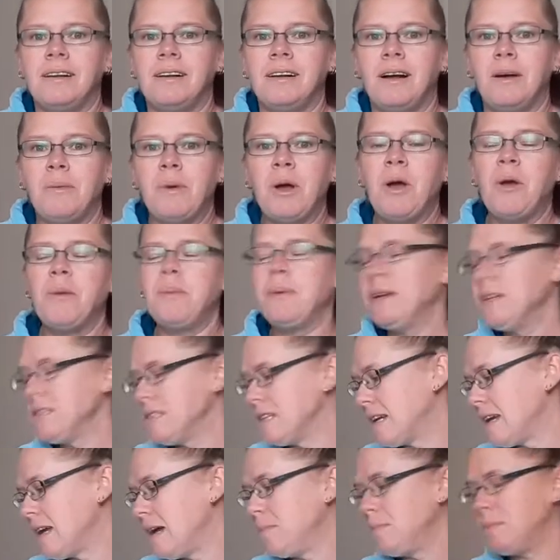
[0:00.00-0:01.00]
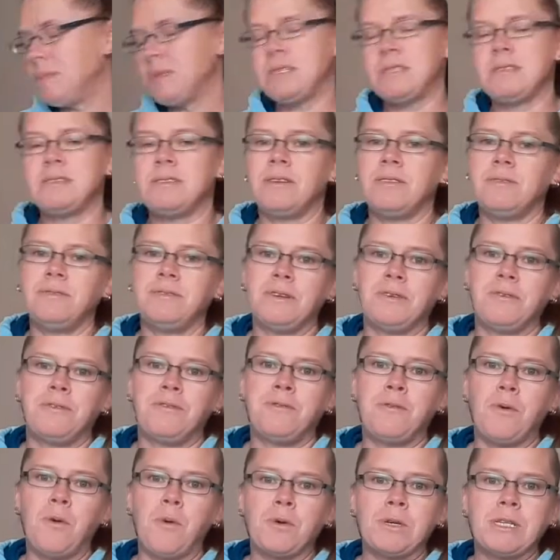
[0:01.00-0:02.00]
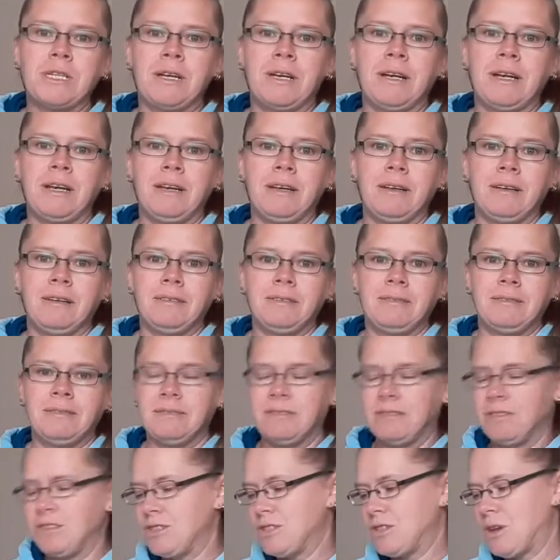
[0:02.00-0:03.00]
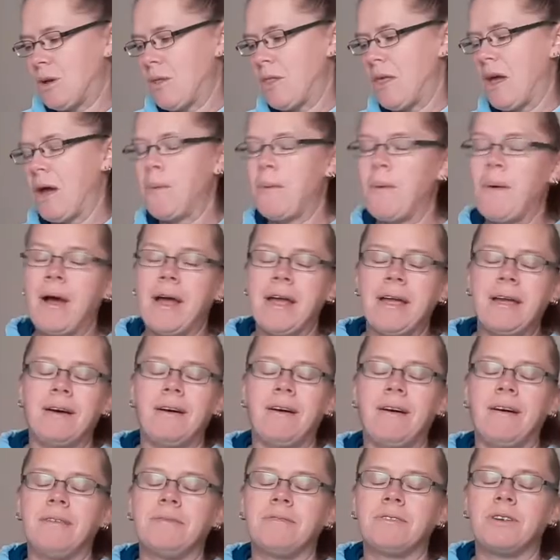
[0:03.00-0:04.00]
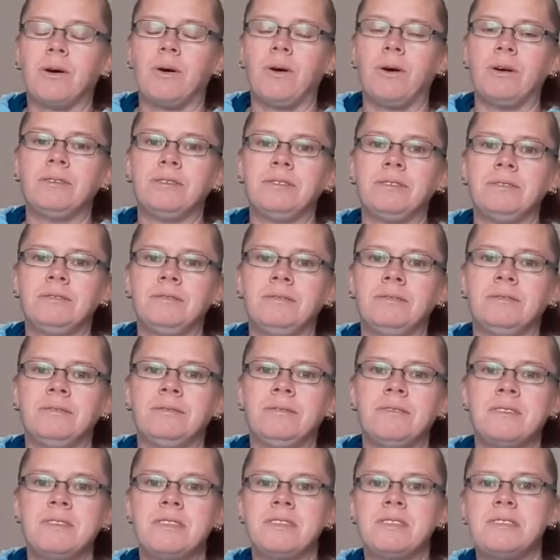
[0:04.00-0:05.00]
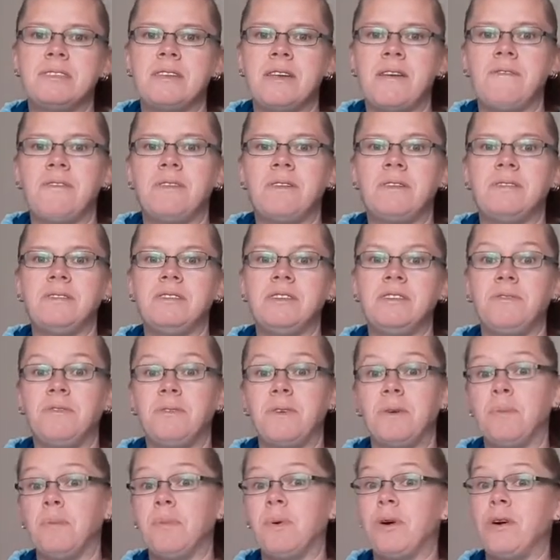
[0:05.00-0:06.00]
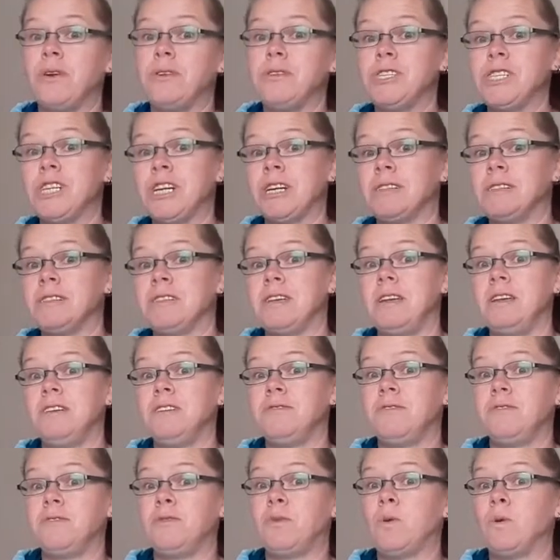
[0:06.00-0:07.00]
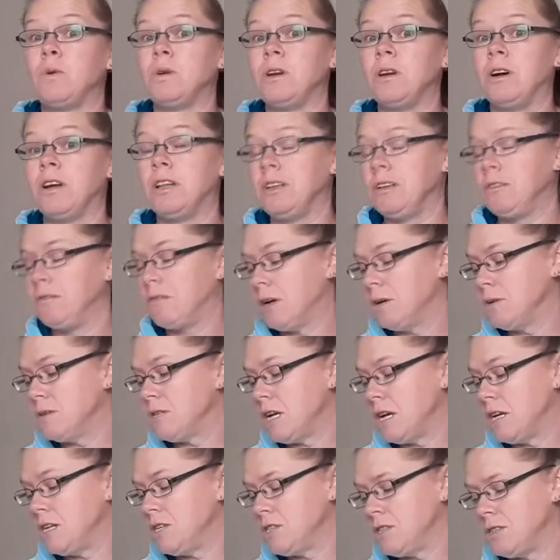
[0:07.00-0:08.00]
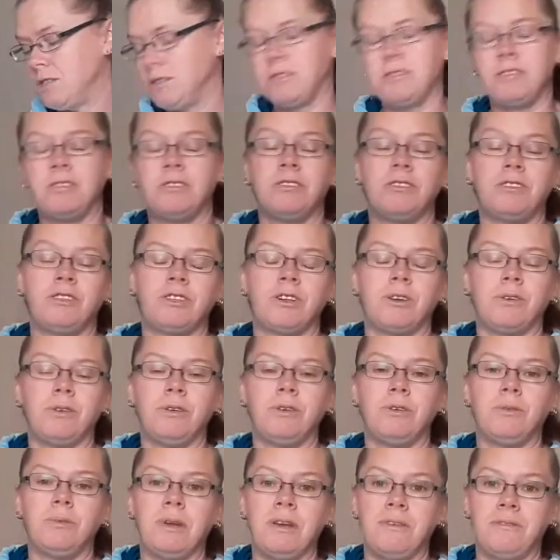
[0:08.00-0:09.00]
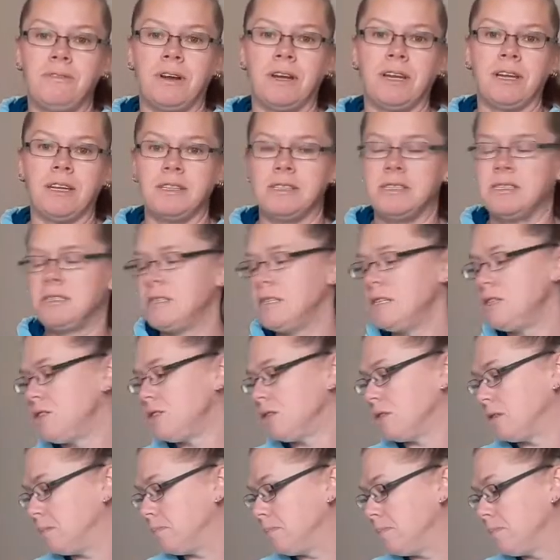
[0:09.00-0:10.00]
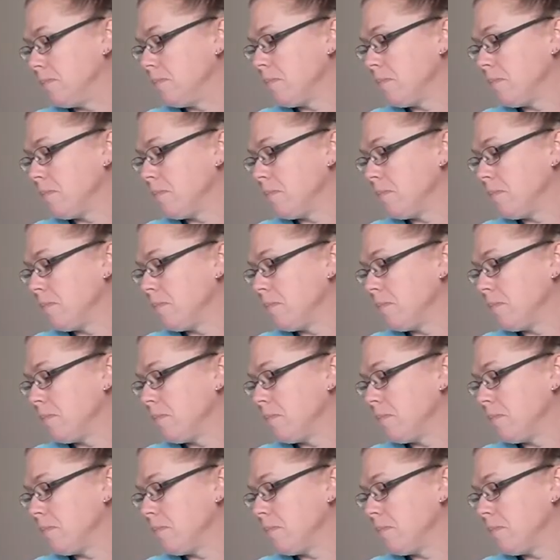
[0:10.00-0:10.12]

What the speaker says: I'm hoping to cap myself at 14. So that way I've got 7 different projects, each fortnightly rotation, to show you if I get to stitch on them.